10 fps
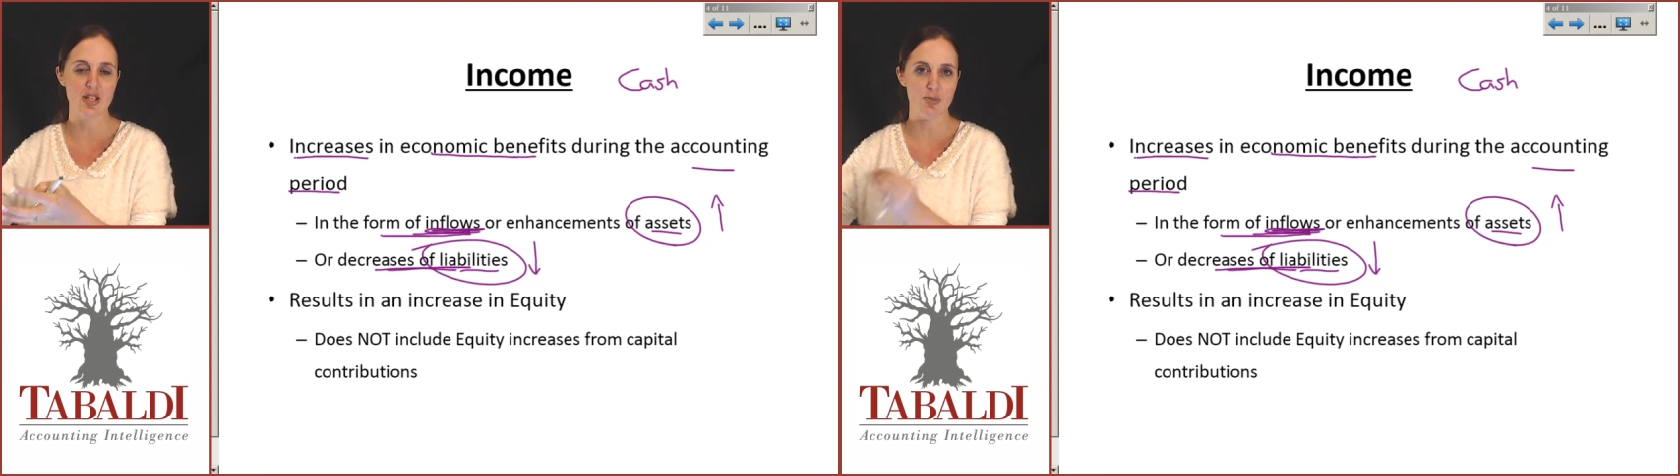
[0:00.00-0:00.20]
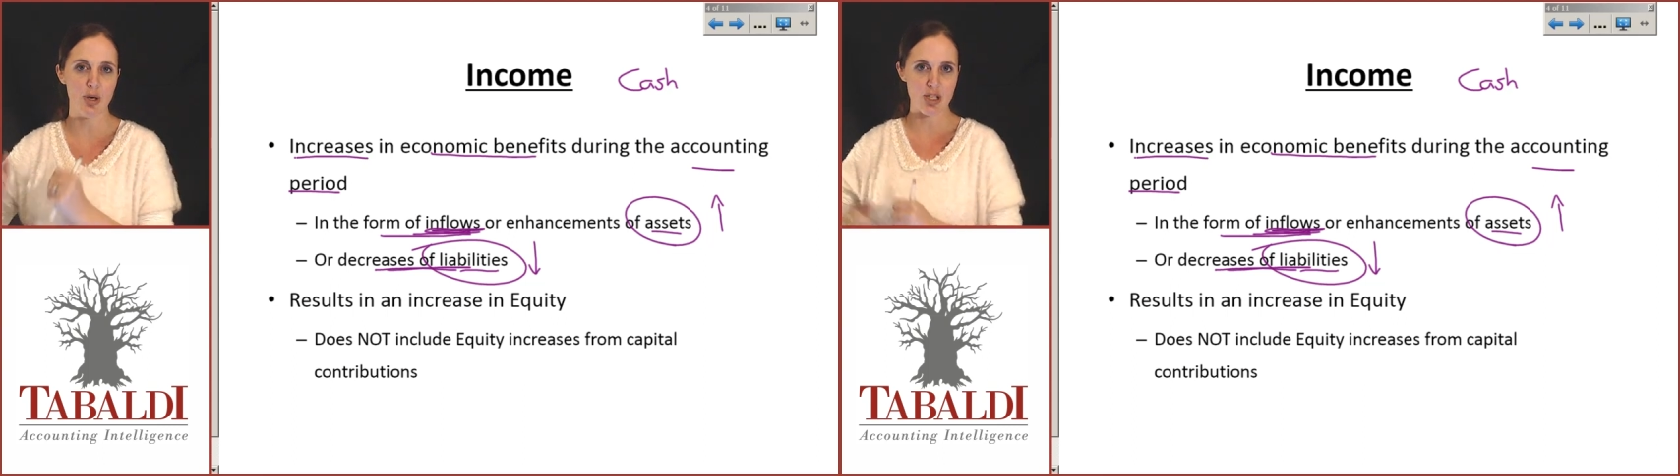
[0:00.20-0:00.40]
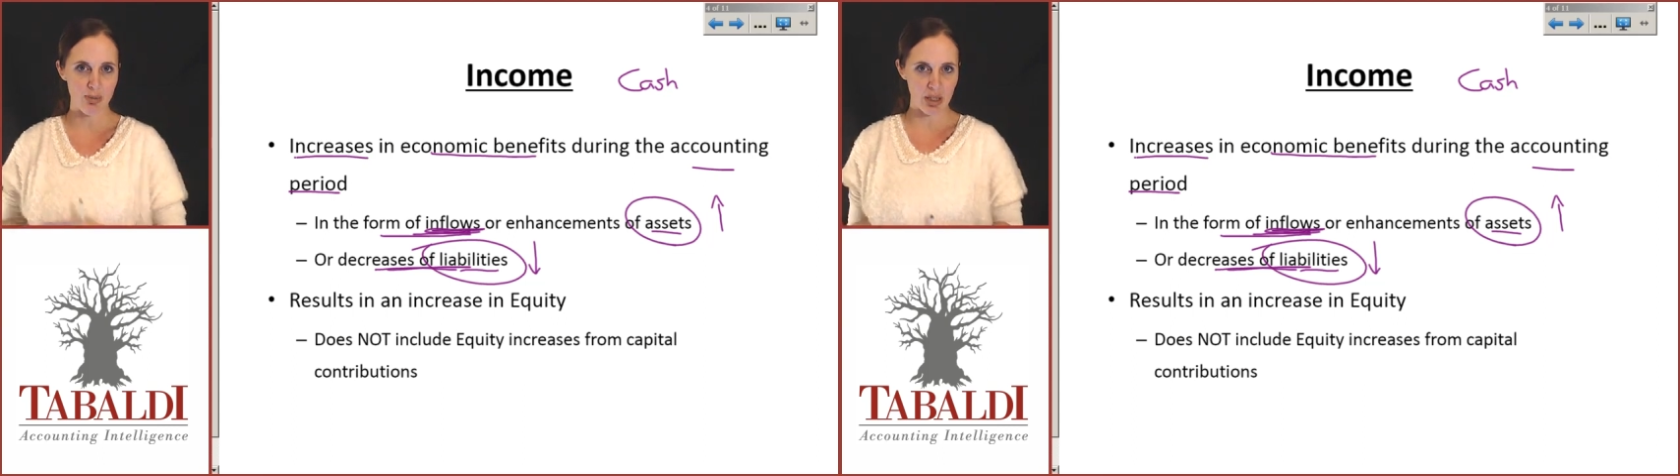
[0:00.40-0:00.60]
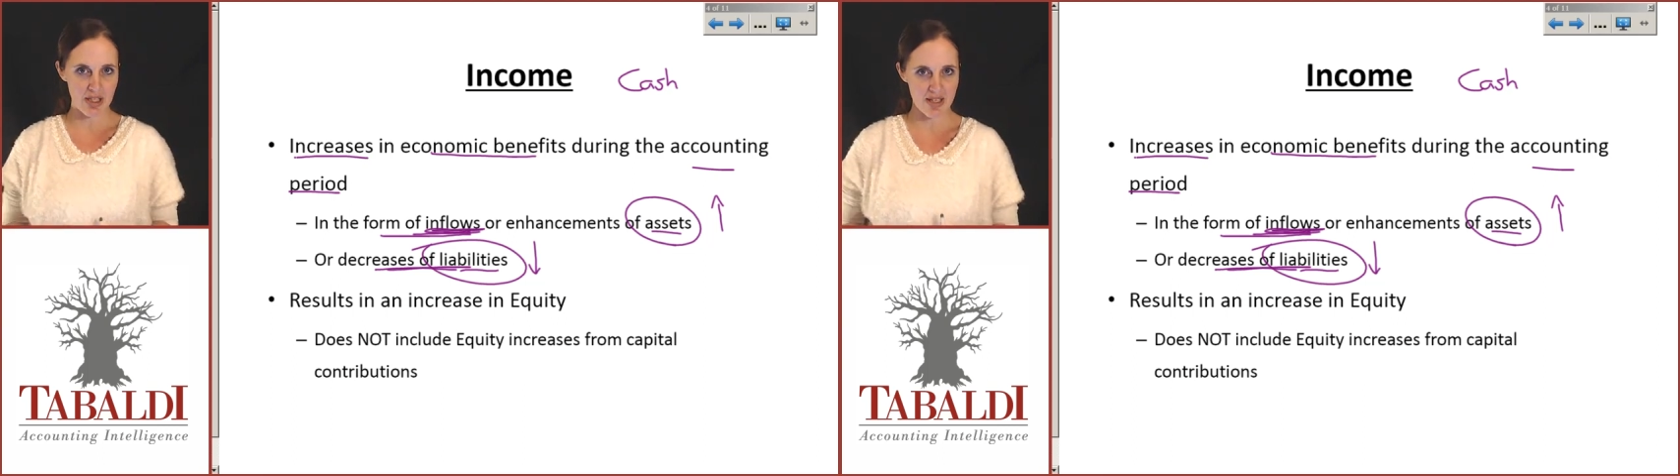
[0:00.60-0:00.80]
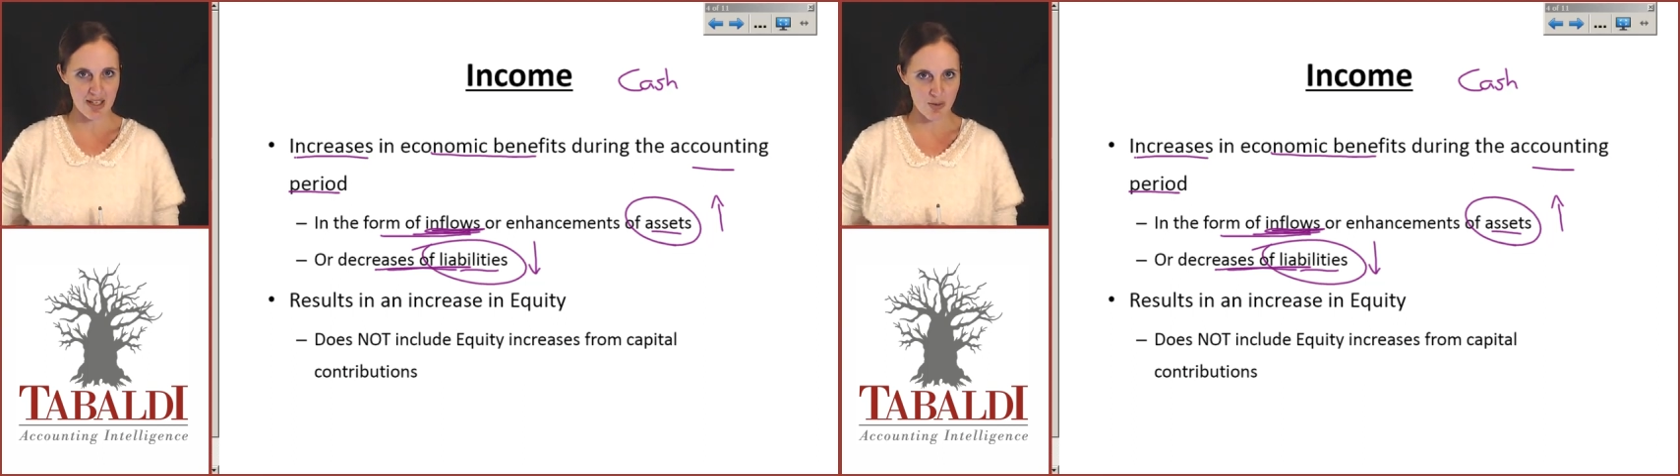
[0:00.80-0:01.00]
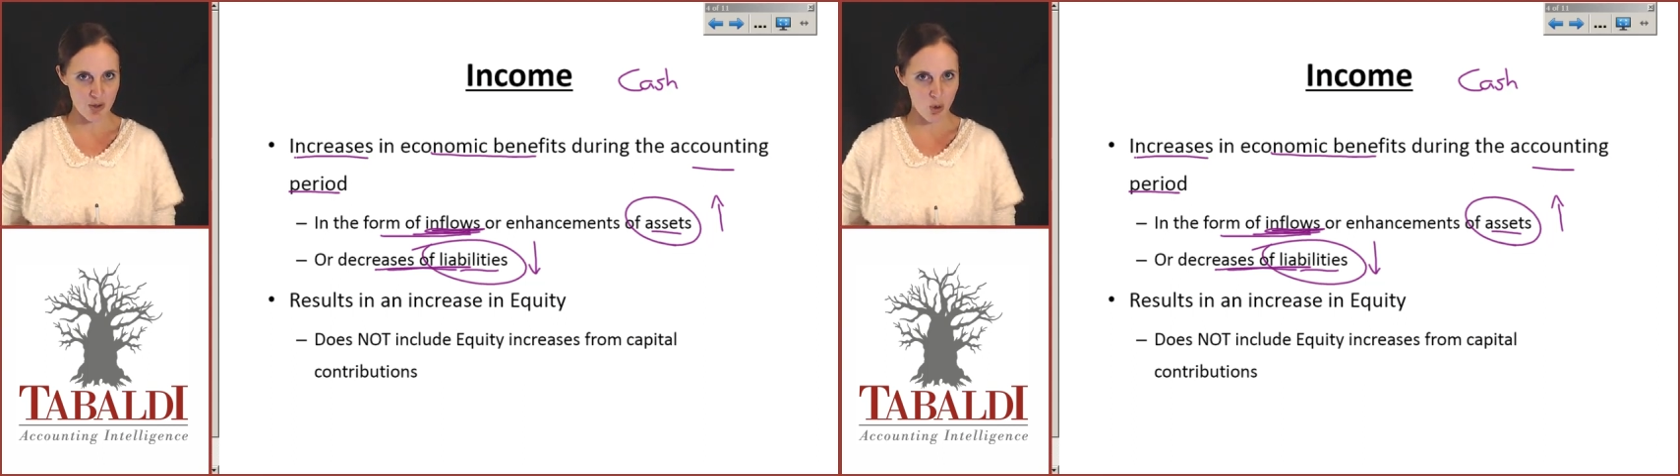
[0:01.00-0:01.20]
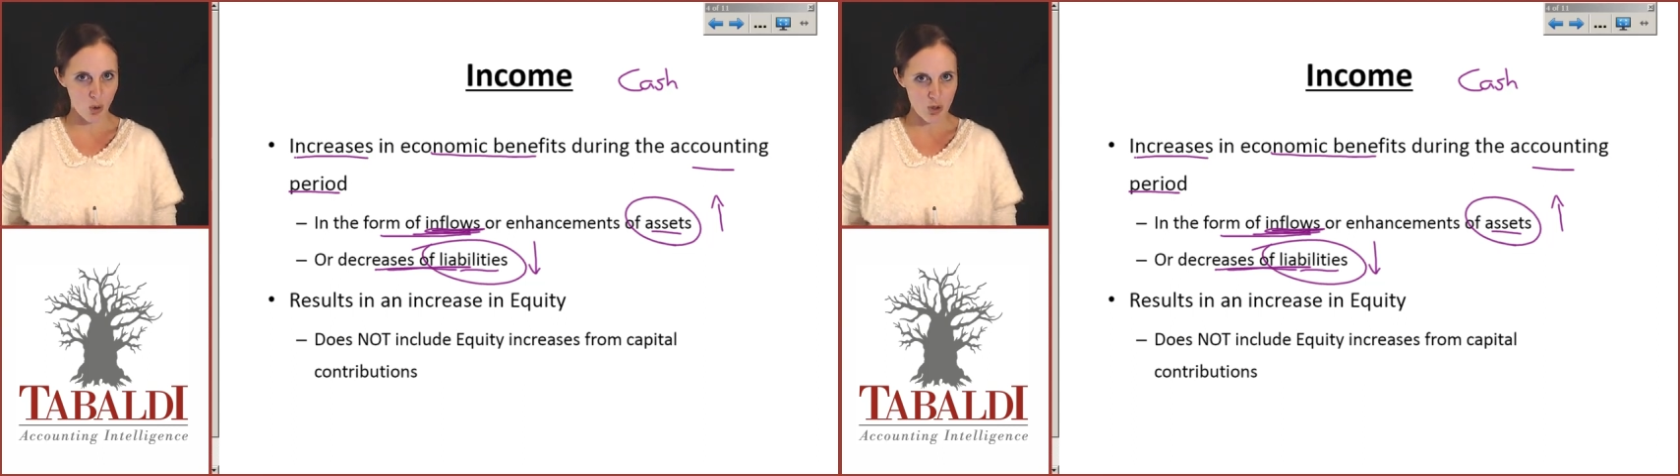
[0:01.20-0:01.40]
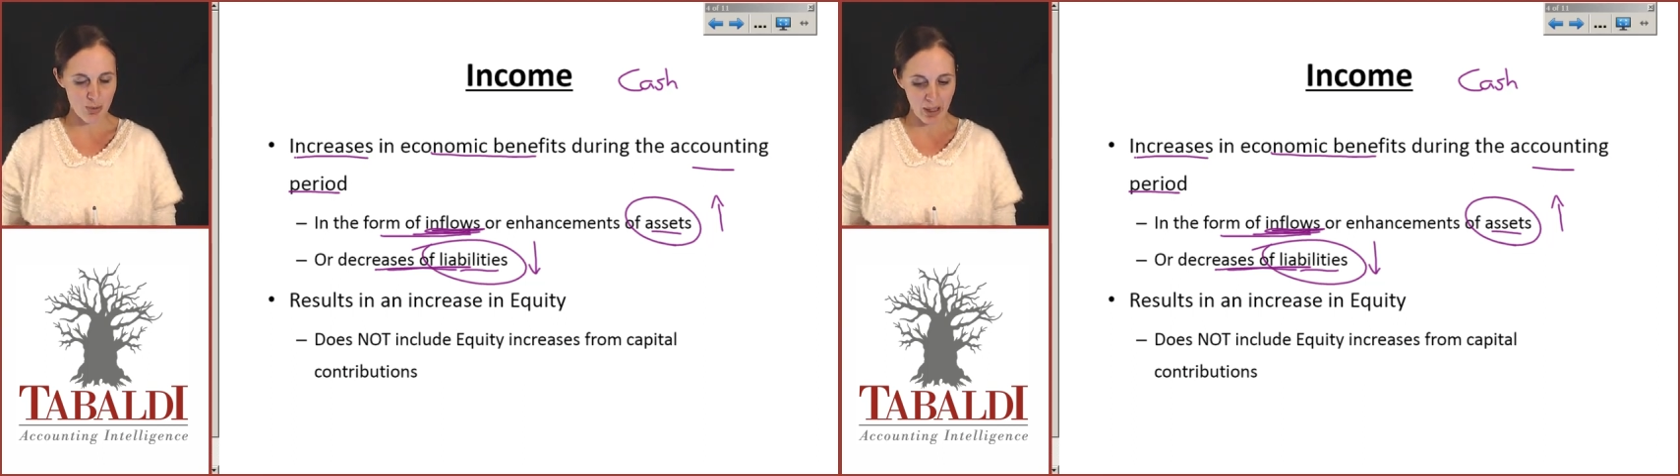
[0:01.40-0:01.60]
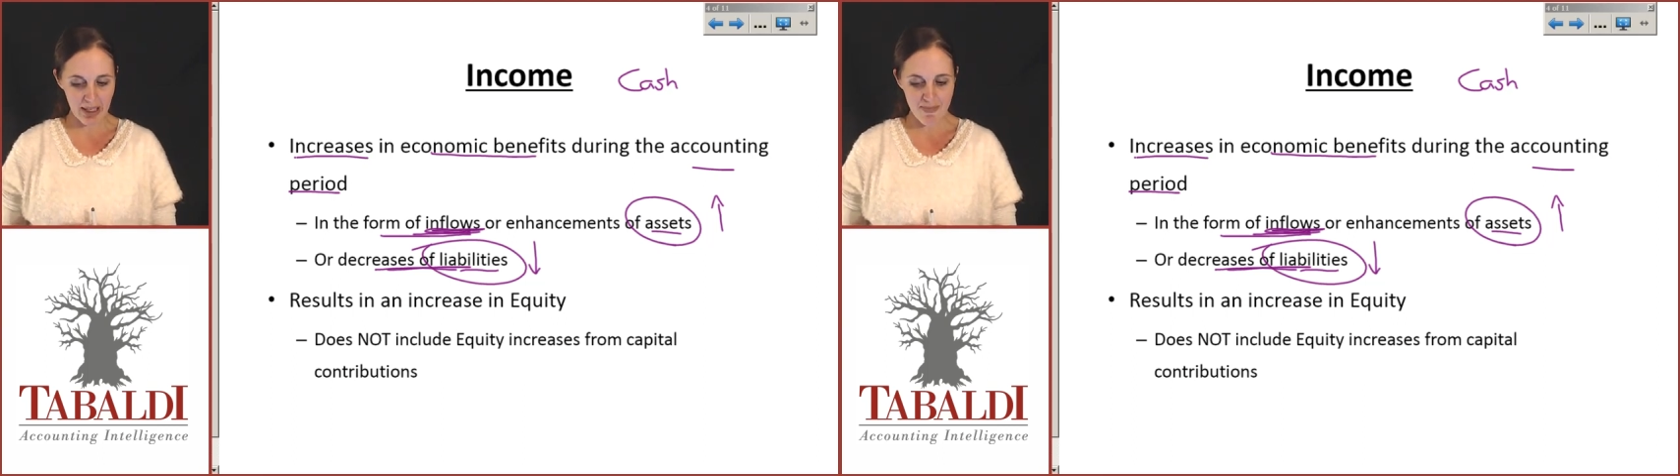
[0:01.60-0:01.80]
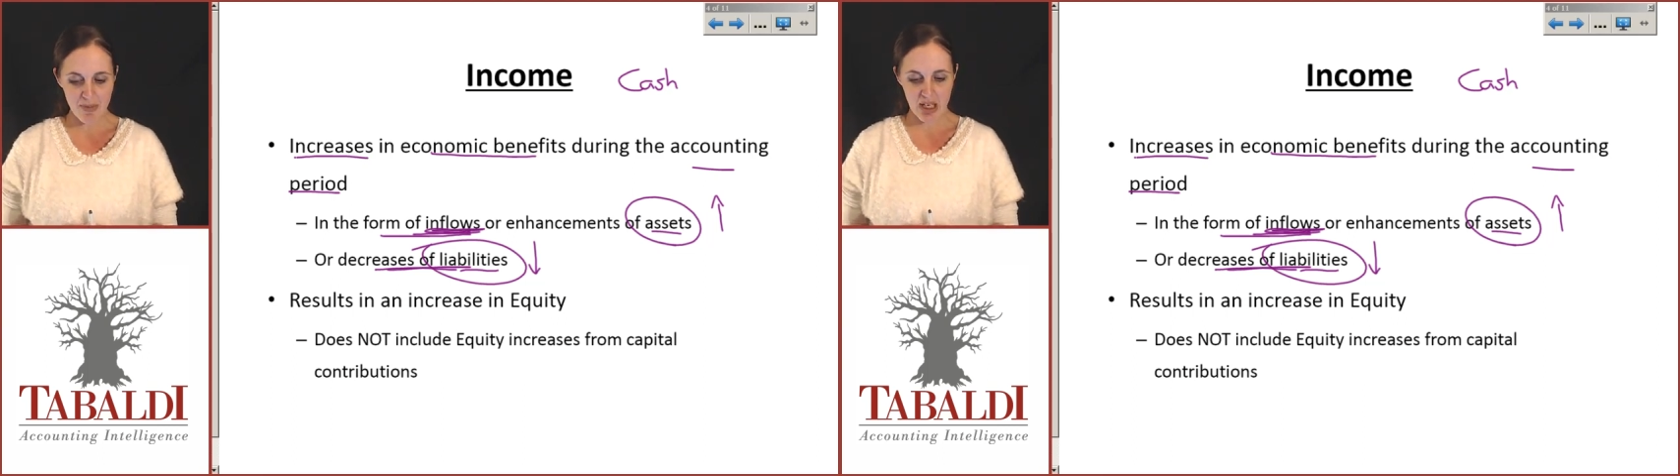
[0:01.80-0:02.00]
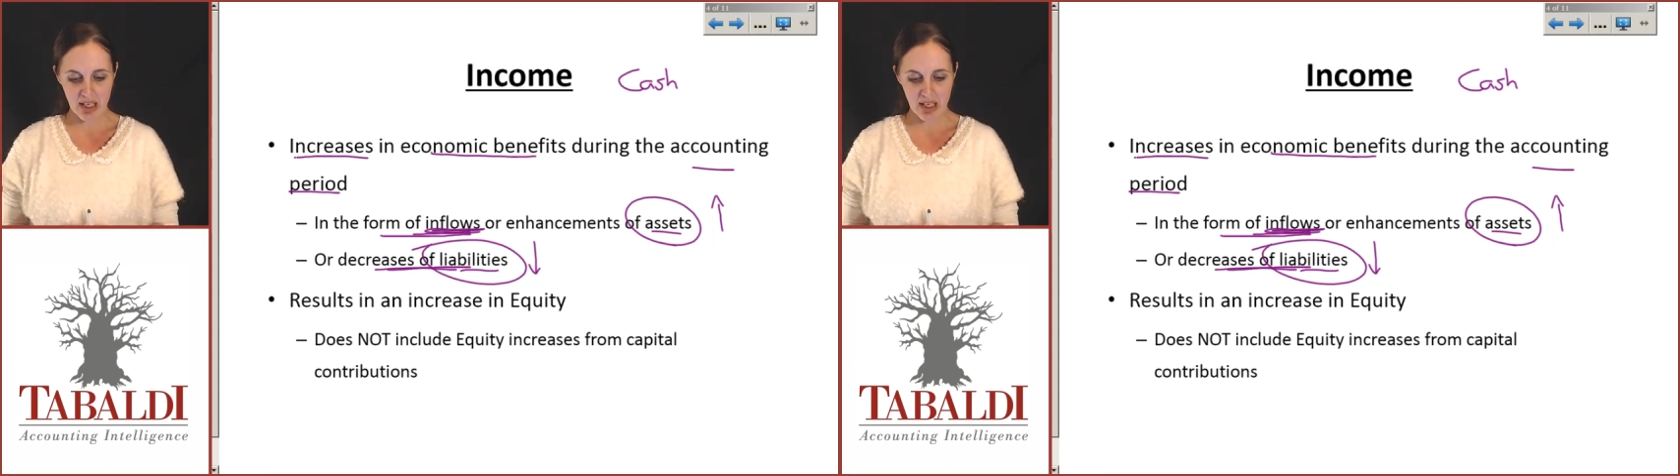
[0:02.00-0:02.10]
and there's a possibility that was caused by